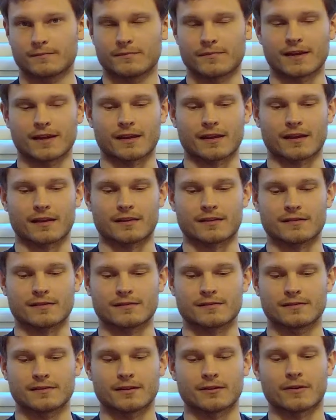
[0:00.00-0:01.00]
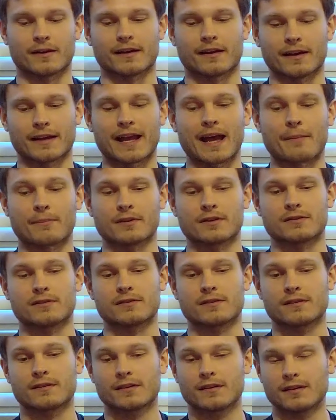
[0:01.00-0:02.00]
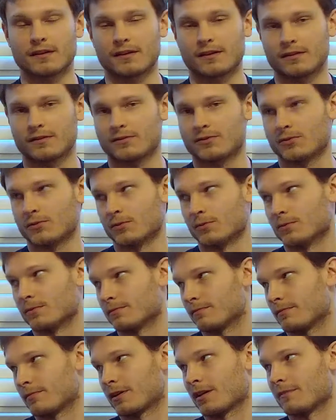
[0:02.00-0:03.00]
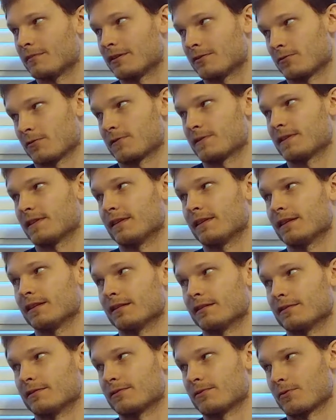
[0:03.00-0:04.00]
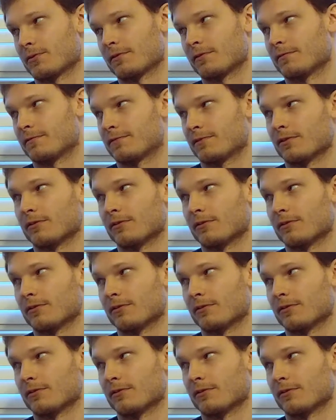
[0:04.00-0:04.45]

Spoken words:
and I happened to become interested in sort of